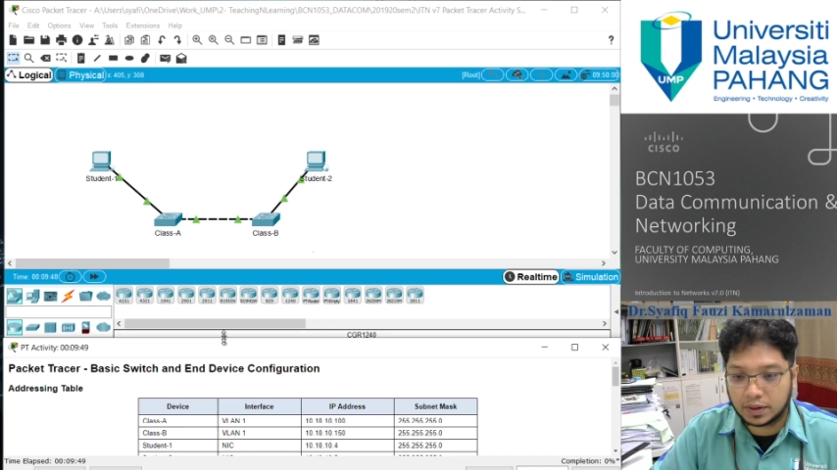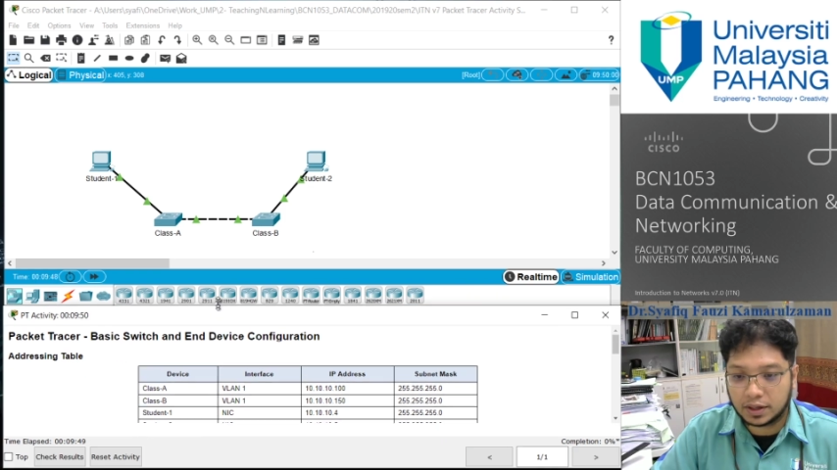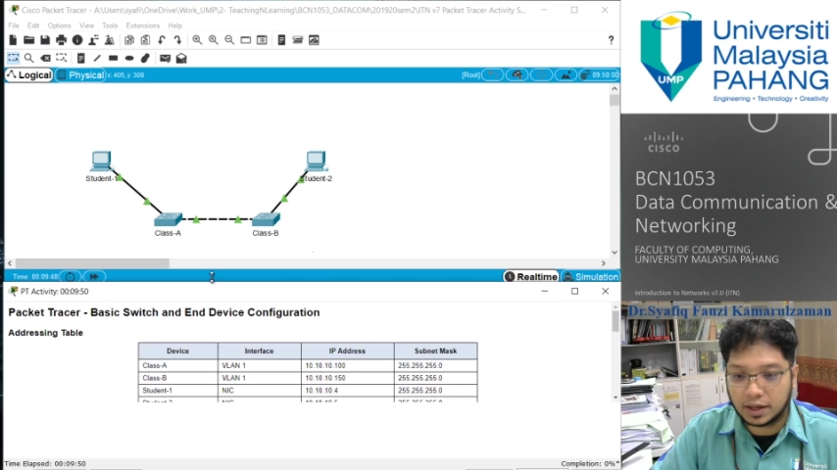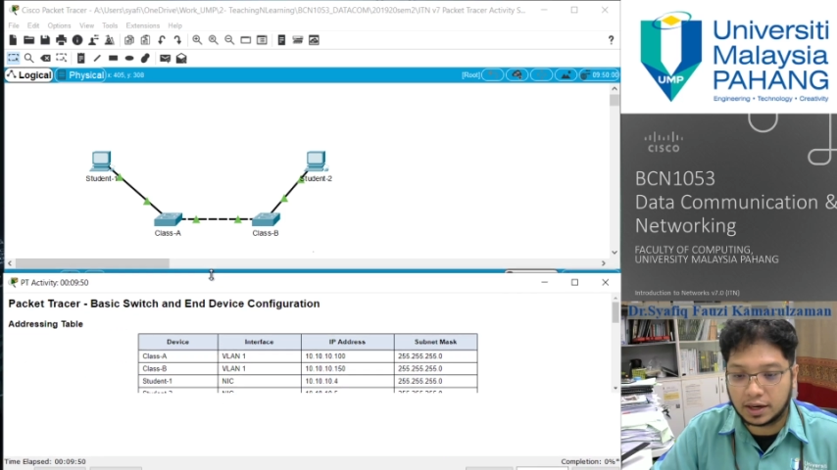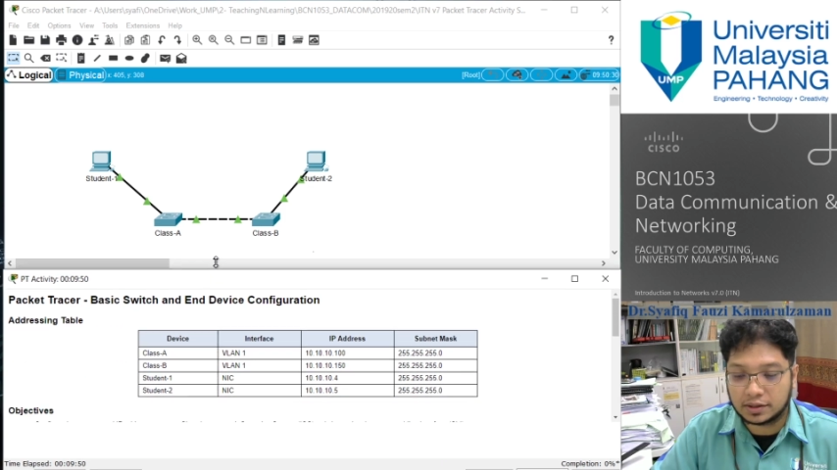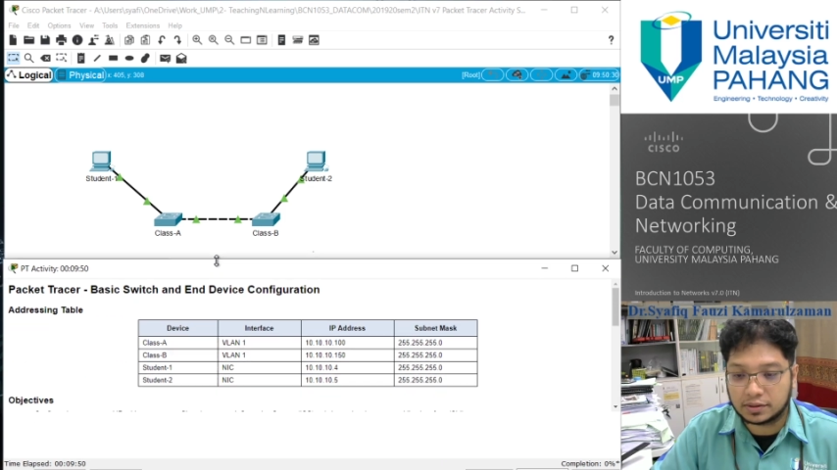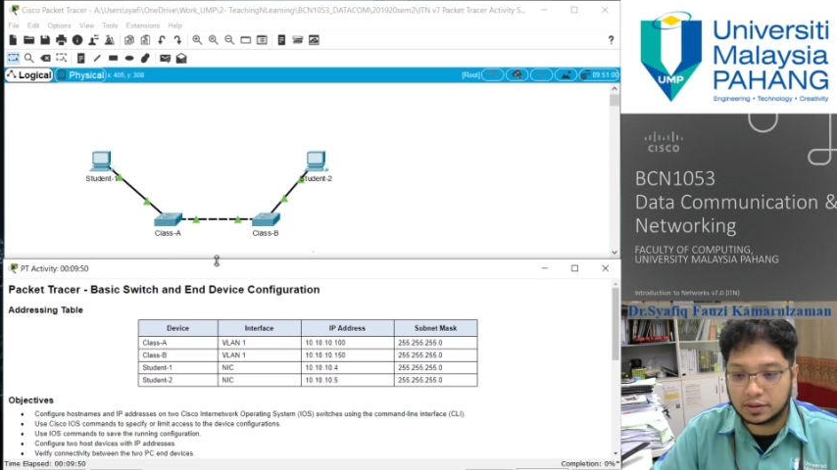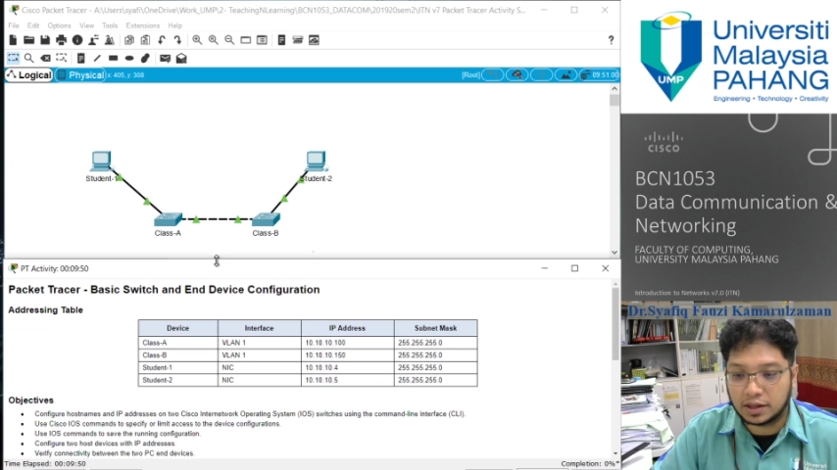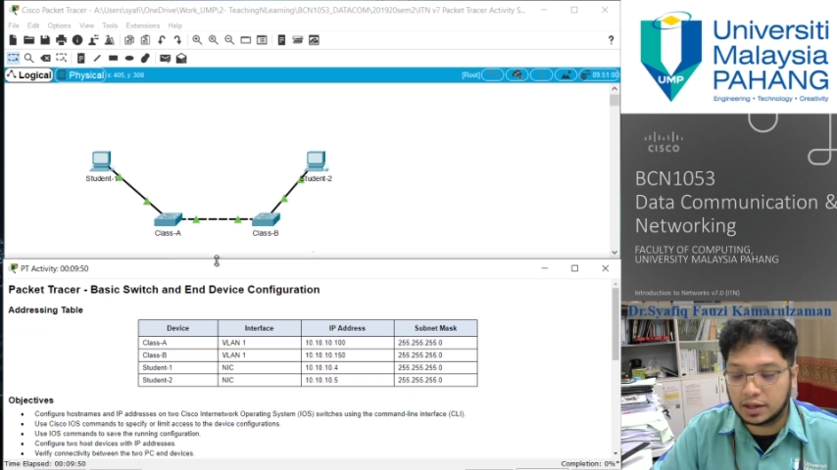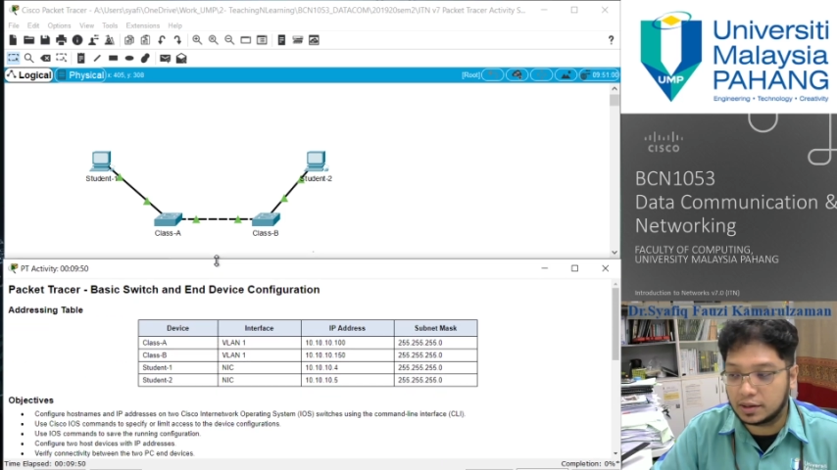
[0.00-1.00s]
Okay, let's
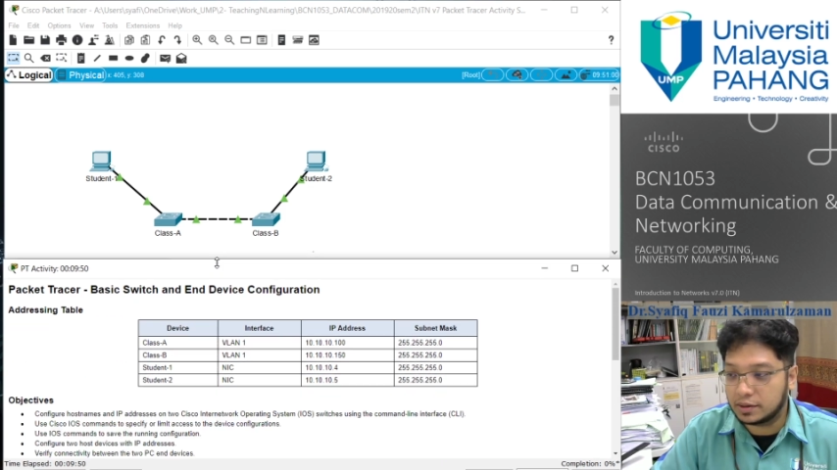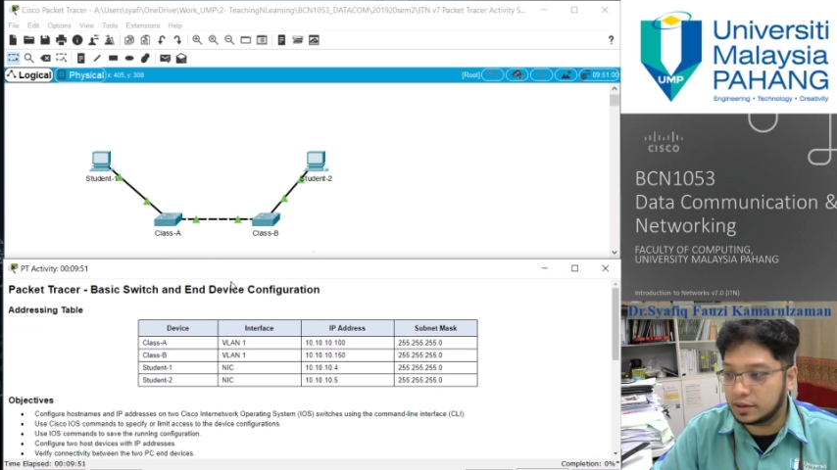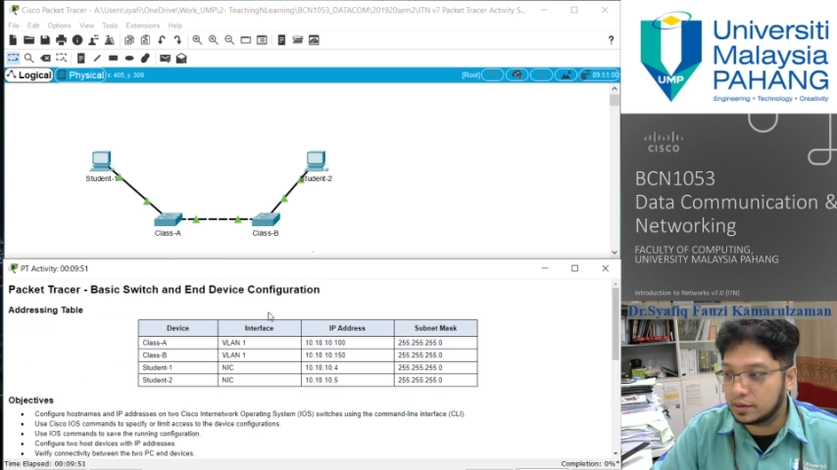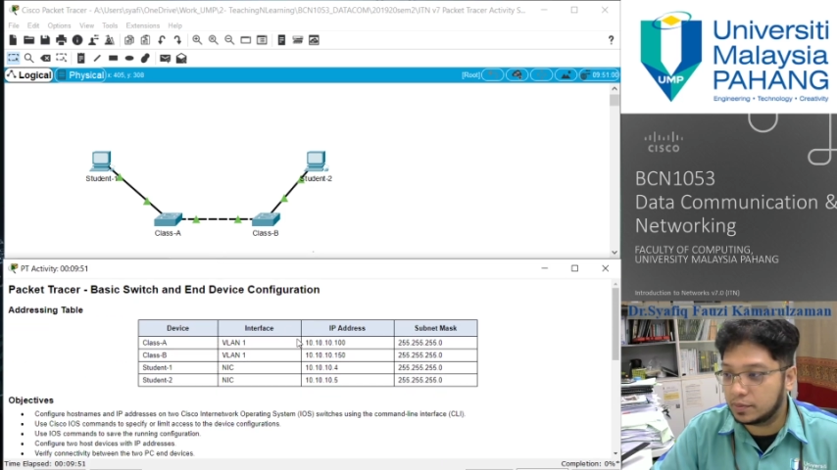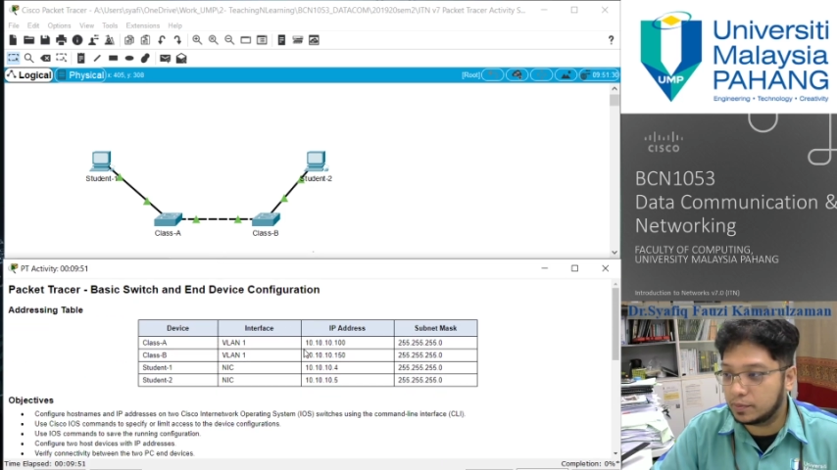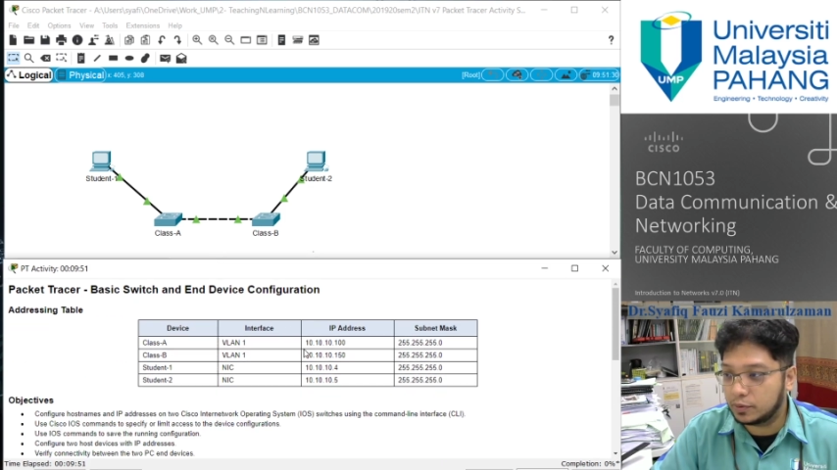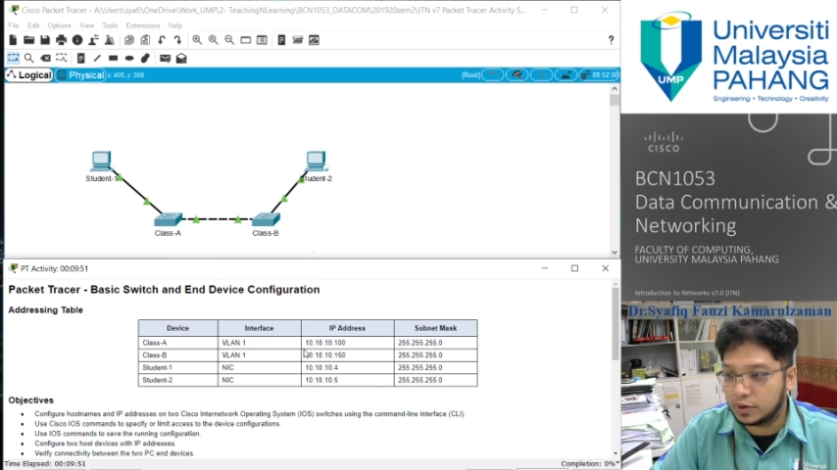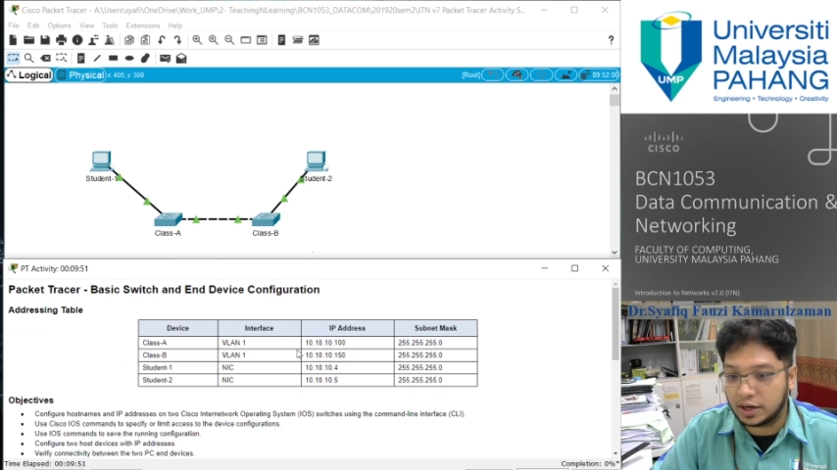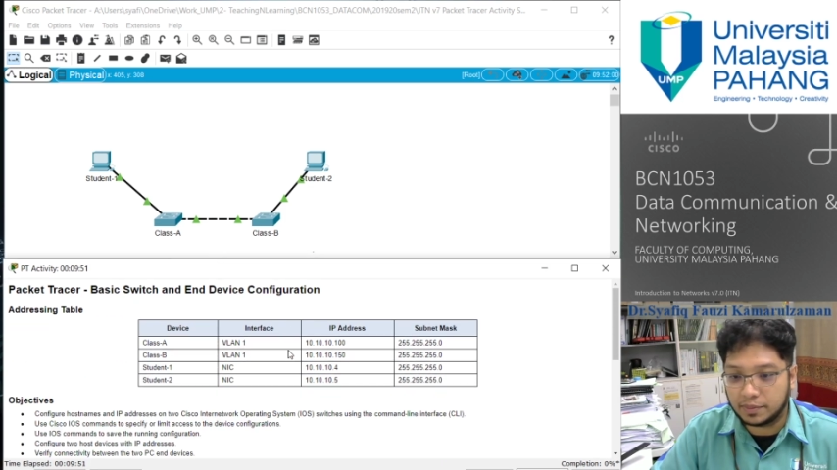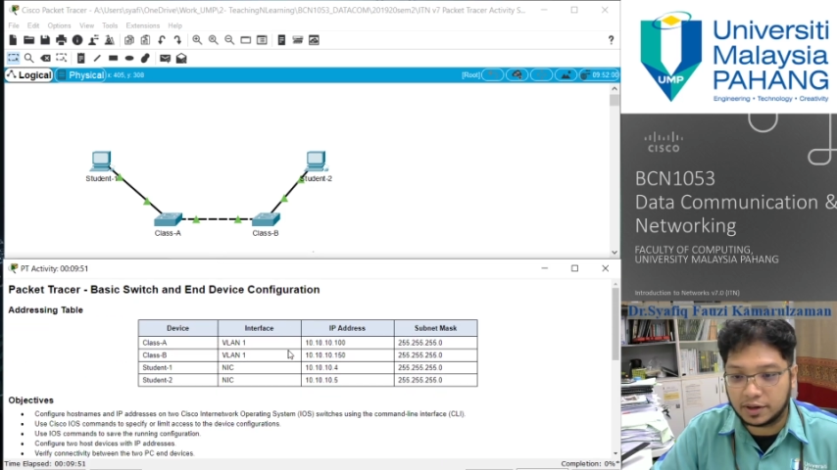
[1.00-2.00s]
put
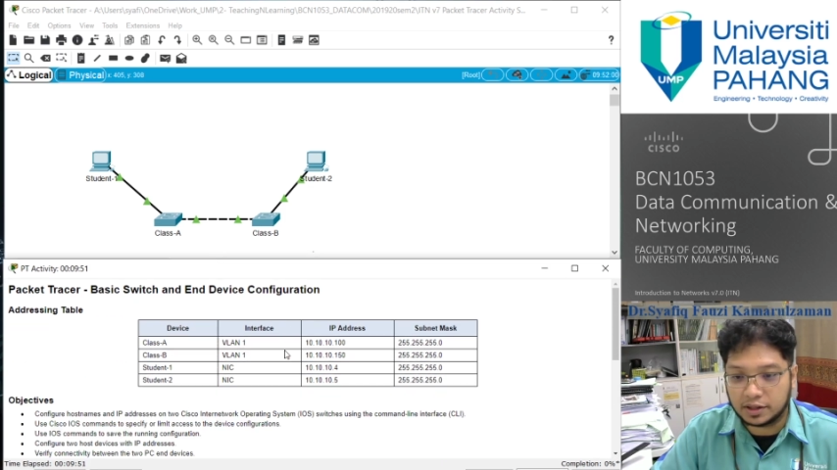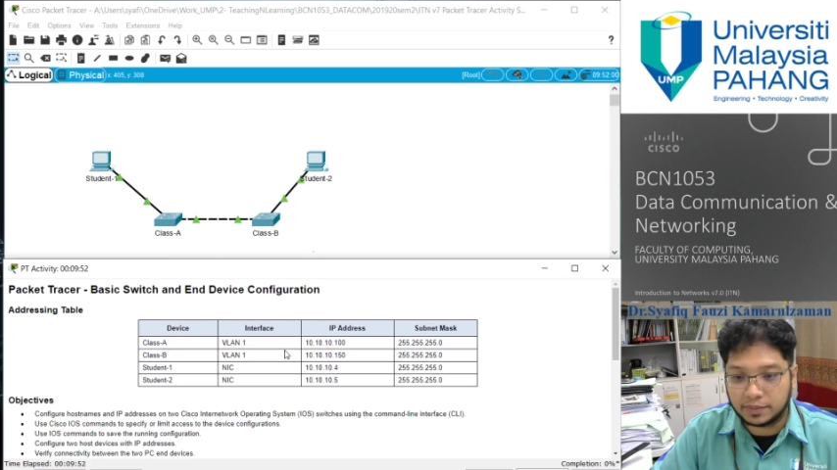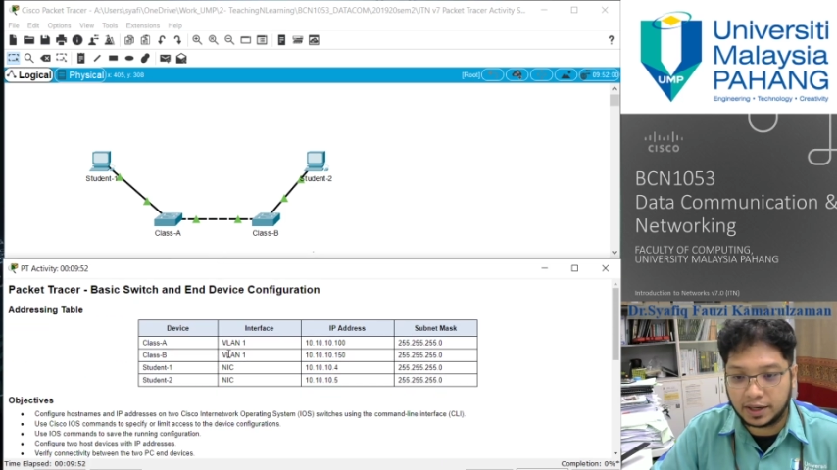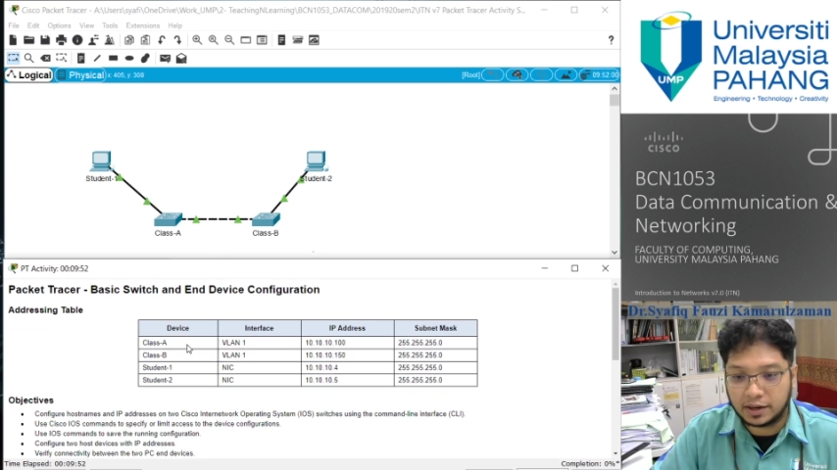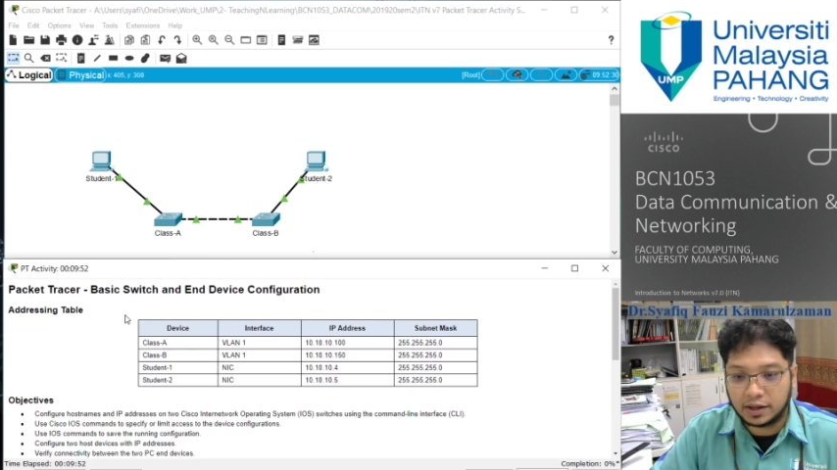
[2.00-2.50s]
it up a little bit.